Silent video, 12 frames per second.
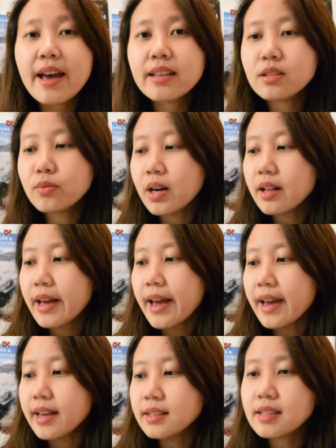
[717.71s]
as well
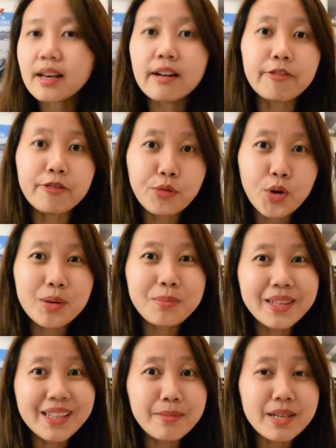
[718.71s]
as a
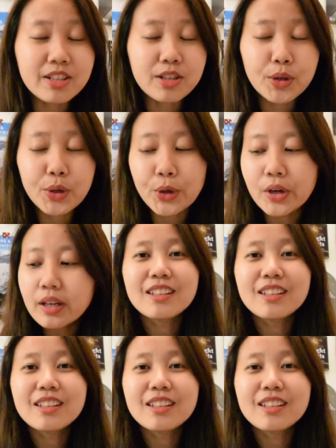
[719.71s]
4mm hook.